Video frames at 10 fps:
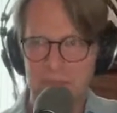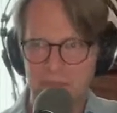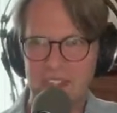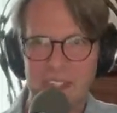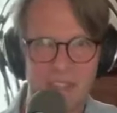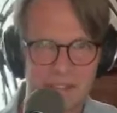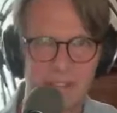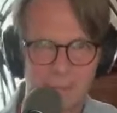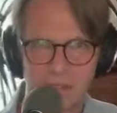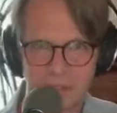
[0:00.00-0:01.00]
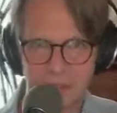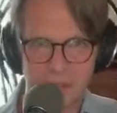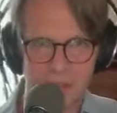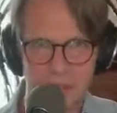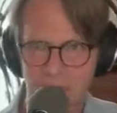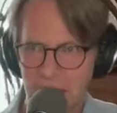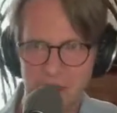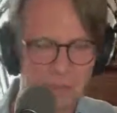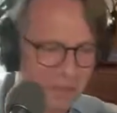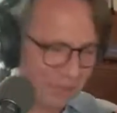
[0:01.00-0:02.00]
tea is something from another
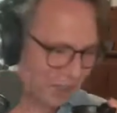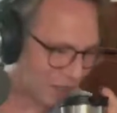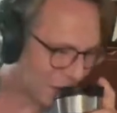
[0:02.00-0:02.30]
time, I think.